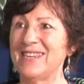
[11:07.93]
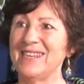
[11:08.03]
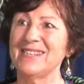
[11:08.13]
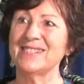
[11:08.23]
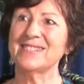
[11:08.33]

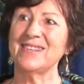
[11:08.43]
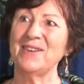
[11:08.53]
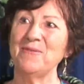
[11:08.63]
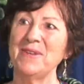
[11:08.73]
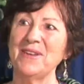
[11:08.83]
Really?
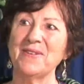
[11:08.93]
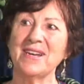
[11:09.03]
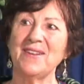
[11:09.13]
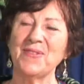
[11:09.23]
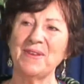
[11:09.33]
So we don't
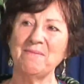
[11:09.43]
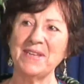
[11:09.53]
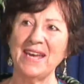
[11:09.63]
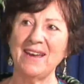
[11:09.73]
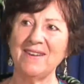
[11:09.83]
cut them
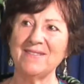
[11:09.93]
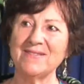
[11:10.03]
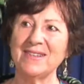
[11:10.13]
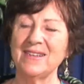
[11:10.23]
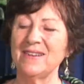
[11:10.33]

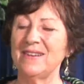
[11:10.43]
down,